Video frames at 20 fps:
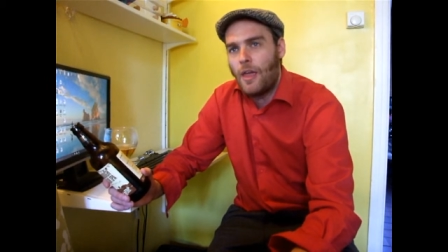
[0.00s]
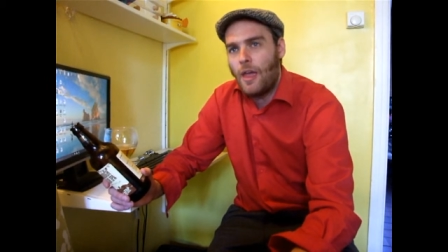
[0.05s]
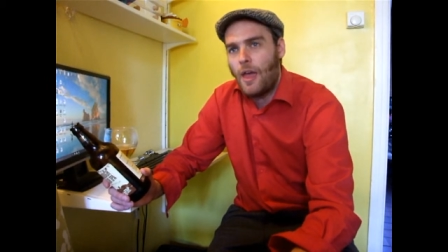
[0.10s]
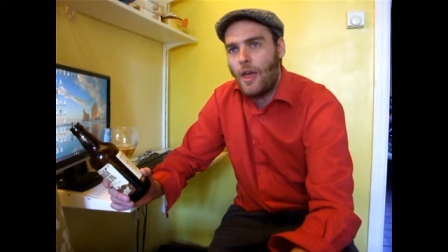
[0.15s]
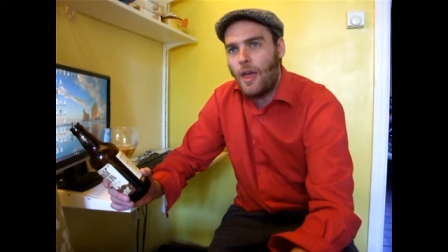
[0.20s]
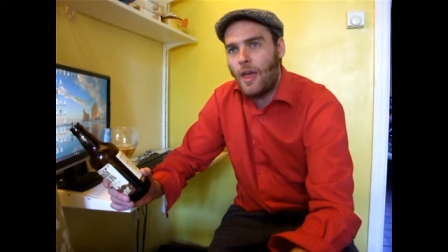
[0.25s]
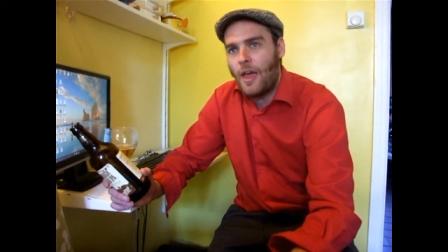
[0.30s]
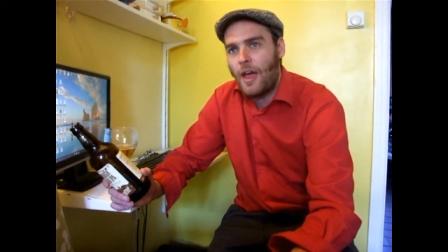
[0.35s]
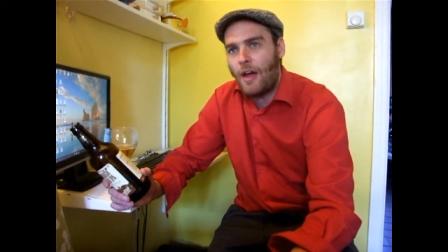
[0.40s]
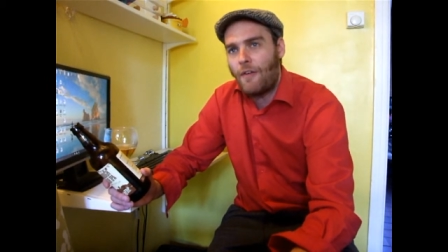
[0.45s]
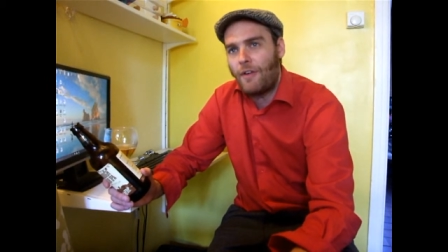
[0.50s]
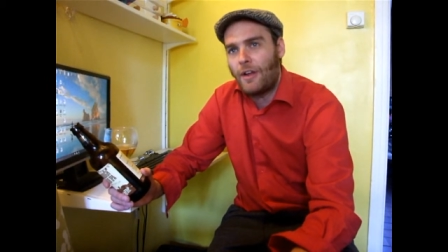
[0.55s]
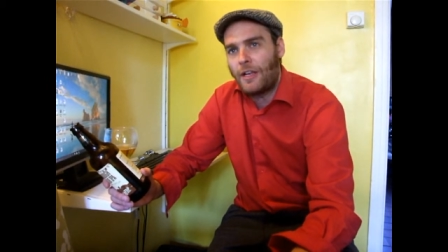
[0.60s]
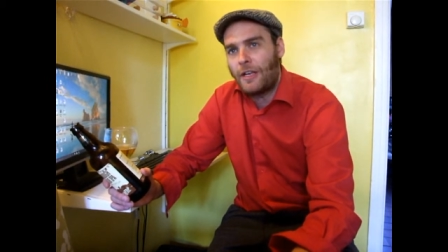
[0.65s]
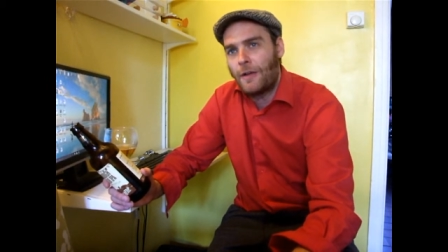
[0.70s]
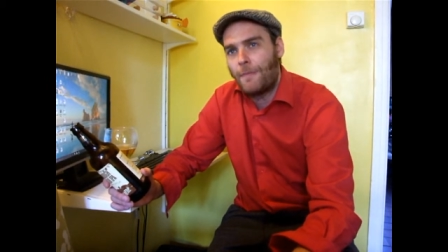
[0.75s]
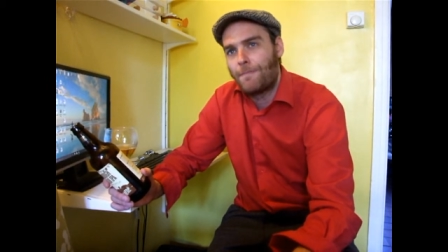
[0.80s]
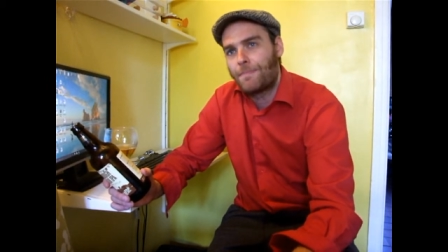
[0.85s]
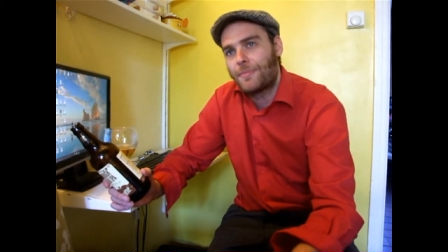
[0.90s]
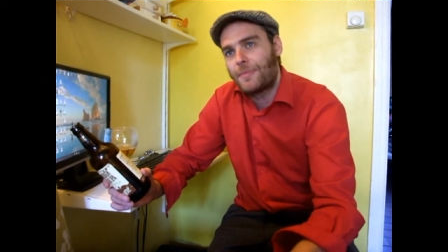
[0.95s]
Uh, I
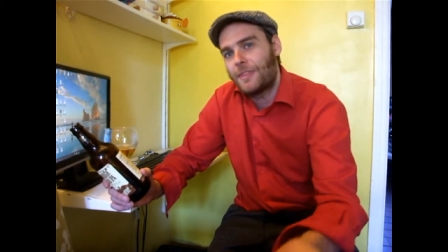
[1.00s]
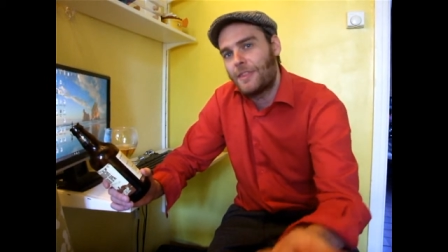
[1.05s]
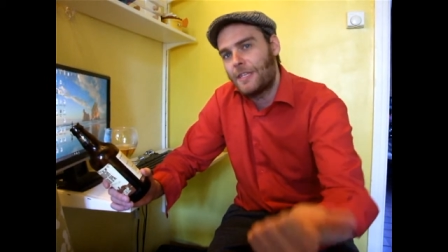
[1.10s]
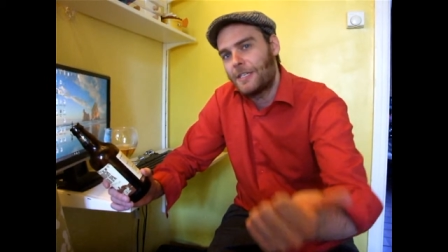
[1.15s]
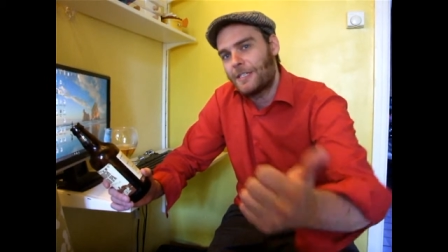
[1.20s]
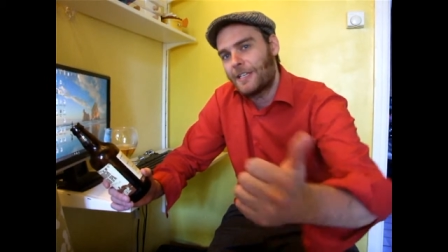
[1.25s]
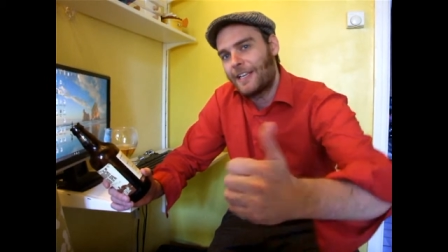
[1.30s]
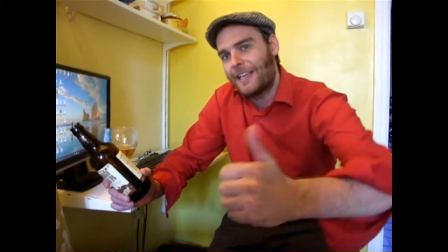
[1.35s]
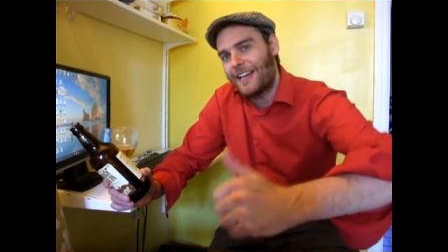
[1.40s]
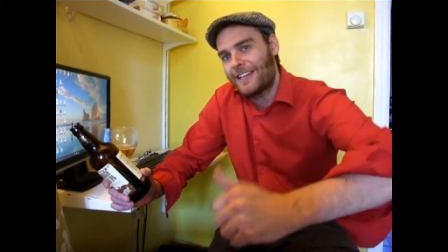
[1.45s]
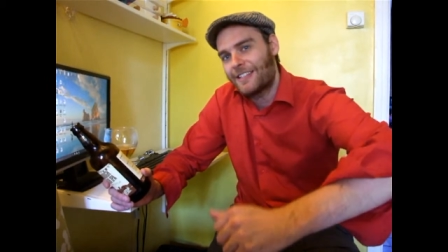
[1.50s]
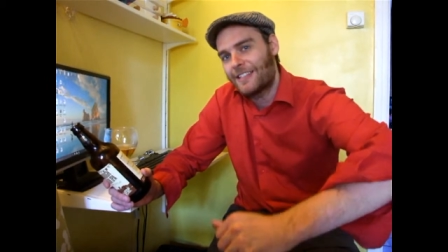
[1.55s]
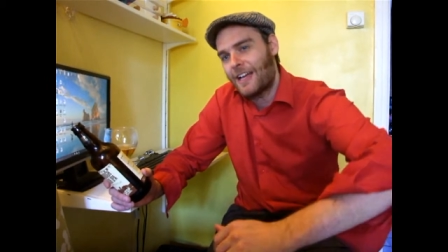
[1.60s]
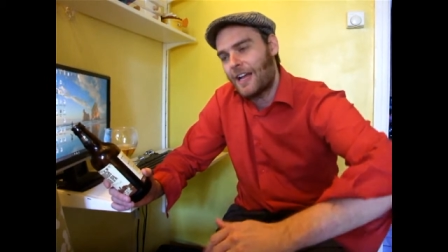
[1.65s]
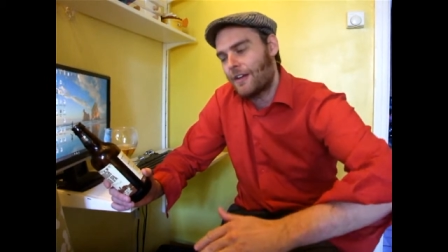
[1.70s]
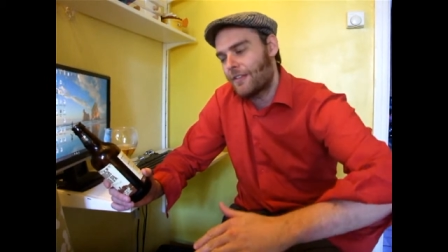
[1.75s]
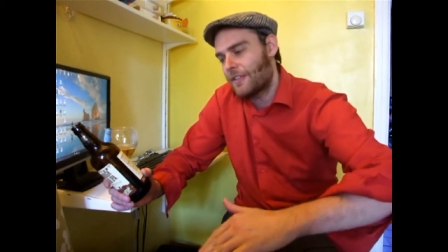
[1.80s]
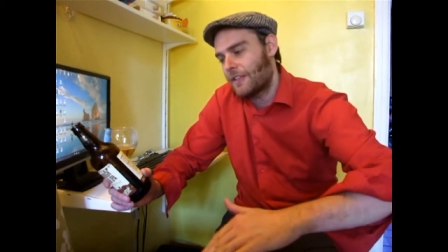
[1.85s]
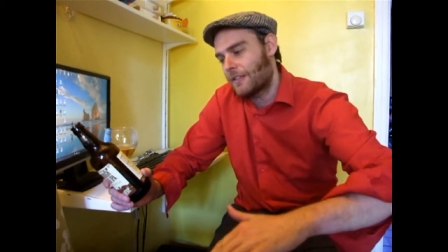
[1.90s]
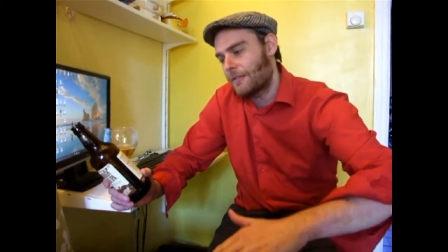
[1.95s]
reckon there's a cast.
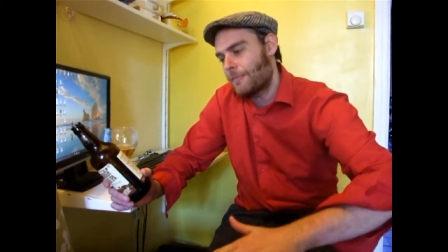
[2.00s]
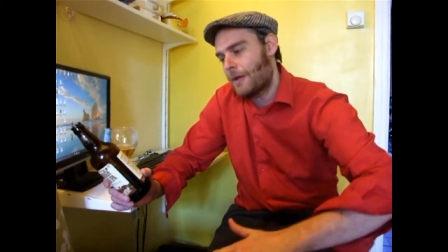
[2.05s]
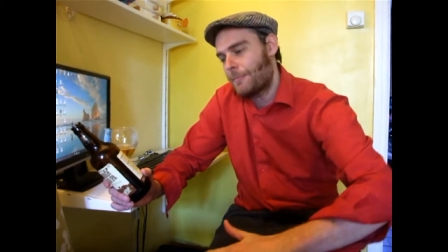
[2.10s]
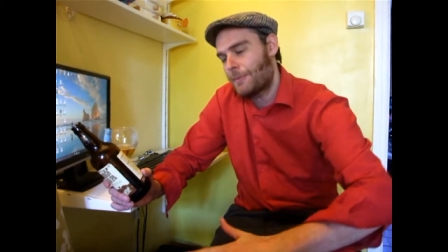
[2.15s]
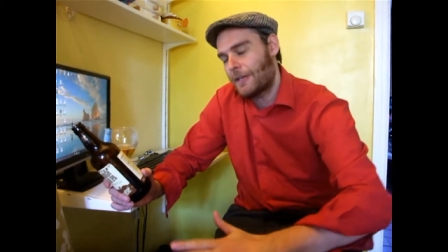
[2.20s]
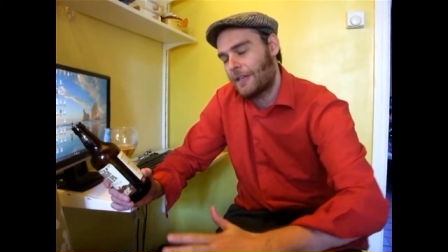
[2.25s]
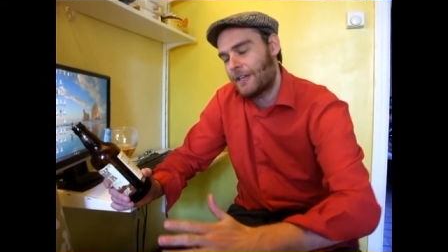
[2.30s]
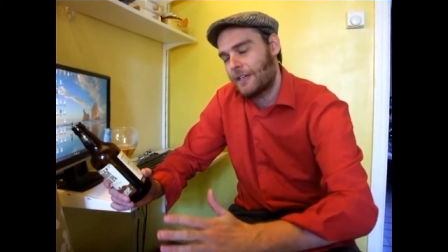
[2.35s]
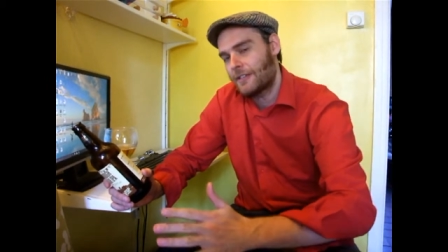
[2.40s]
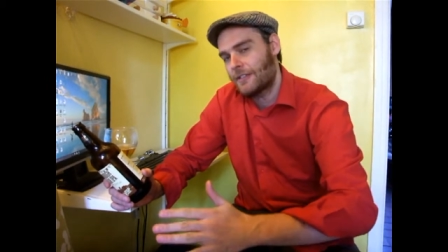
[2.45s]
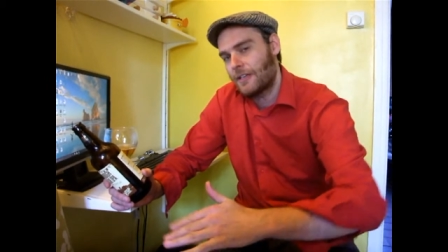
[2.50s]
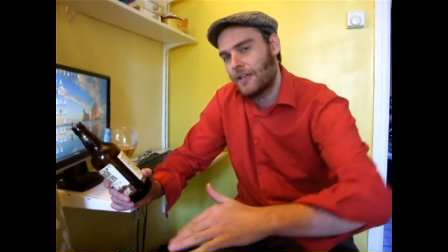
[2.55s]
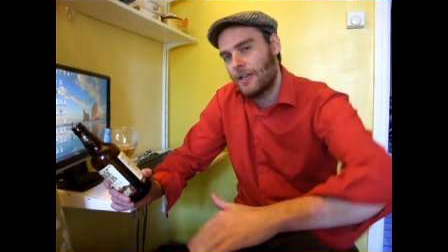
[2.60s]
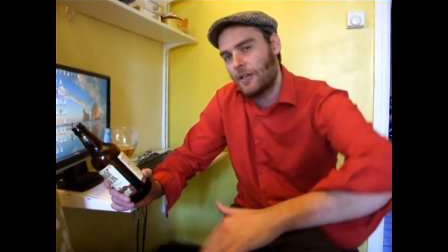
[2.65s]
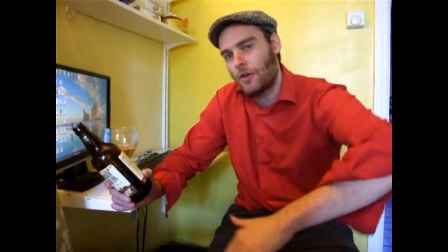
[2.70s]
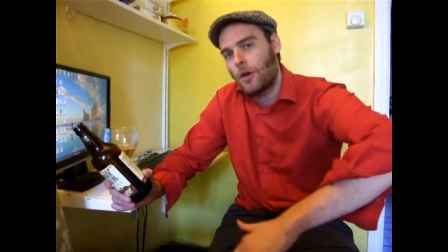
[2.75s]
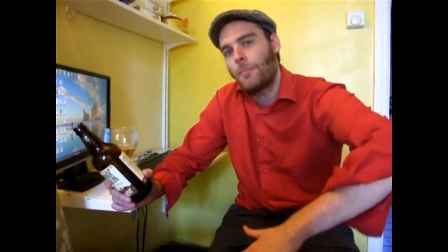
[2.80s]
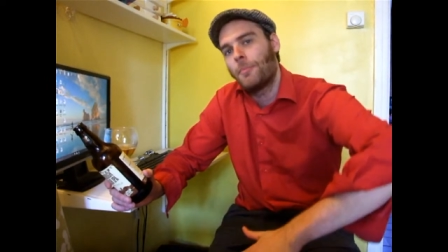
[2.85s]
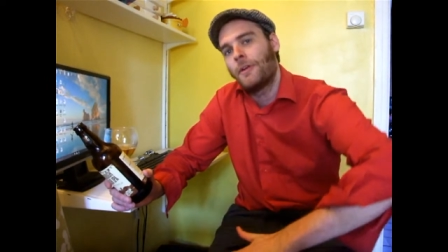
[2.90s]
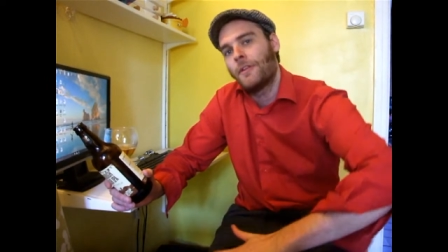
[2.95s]
I think there might be a Cascade
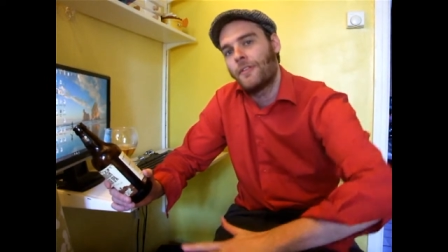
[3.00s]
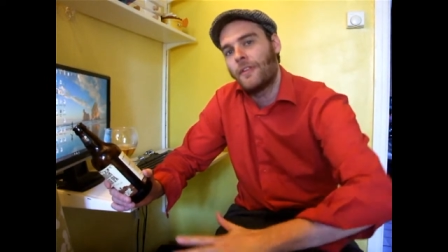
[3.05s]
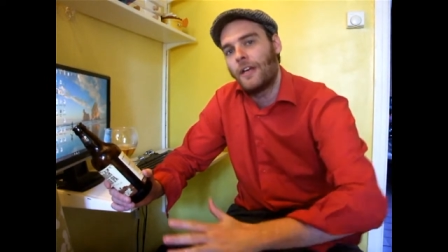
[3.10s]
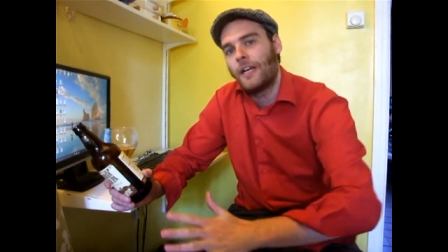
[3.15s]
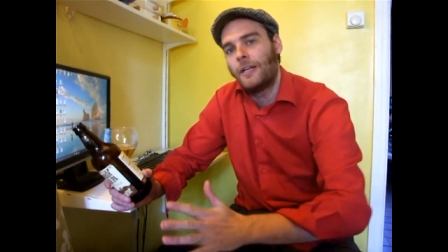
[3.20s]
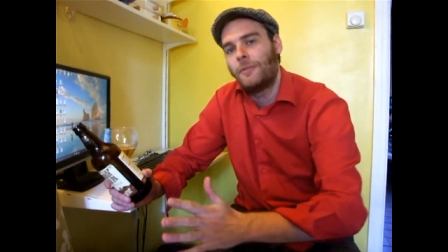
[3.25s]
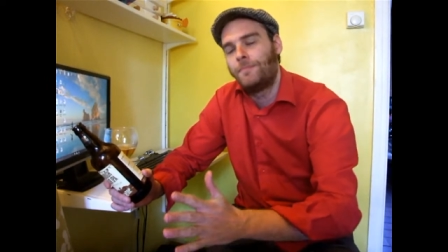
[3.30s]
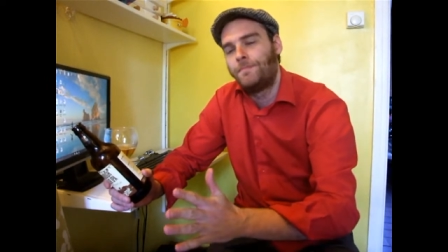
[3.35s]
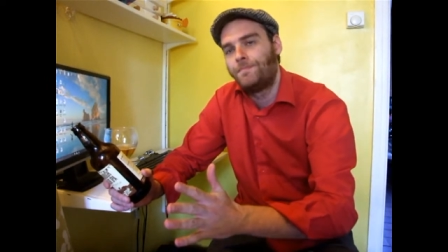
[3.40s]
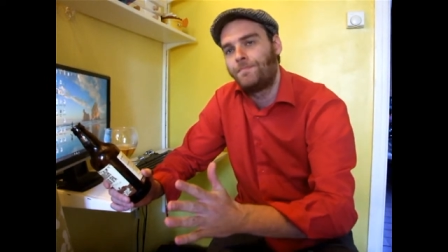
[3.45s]
hop in there.